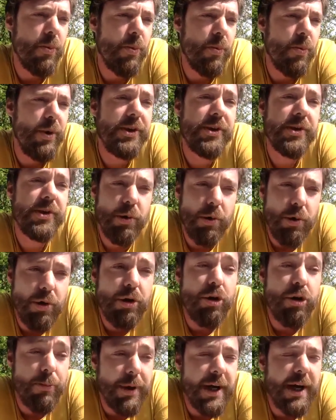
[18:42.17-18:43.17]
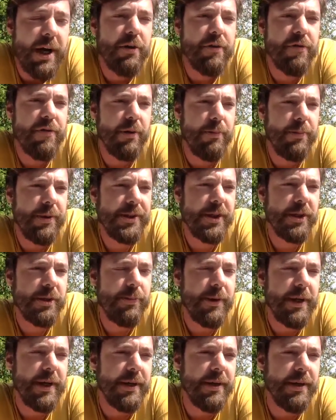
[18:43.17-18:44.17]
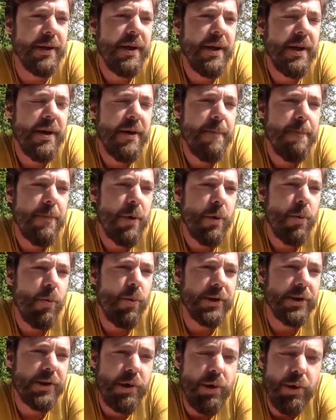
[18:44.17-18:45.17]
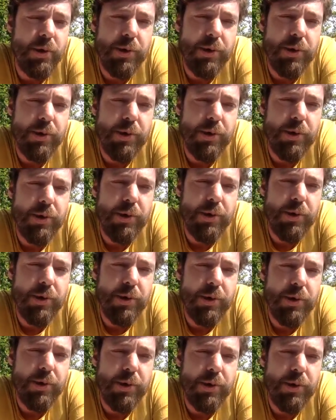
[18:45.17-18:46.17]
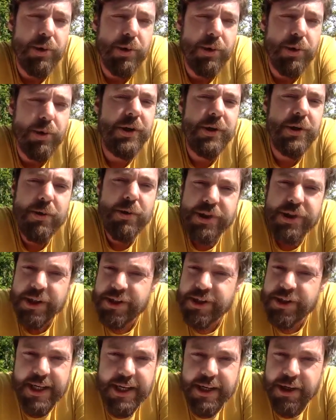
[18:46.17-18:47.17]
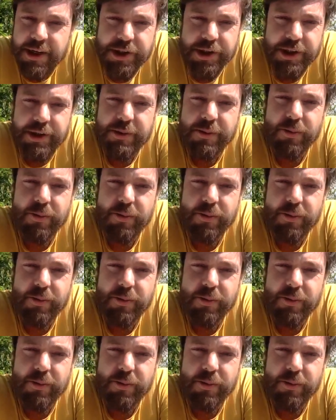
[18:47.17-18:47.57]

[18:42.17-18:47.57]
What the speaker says: we saw coming out of our business plan was good or not, we used just the energy.